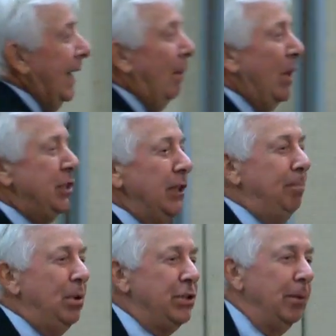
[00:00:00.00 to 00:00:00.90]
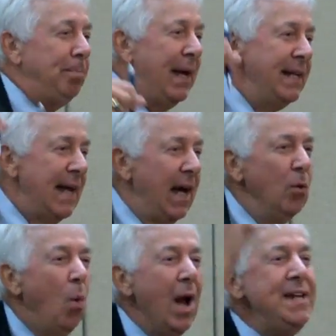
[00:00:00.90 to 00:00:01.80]
And I want you to put your pen
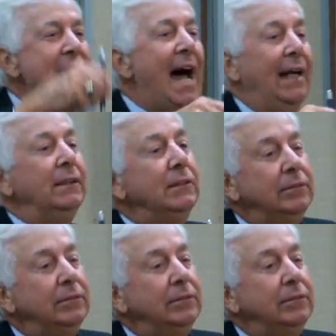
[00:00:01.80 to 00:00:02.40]
on 1 dot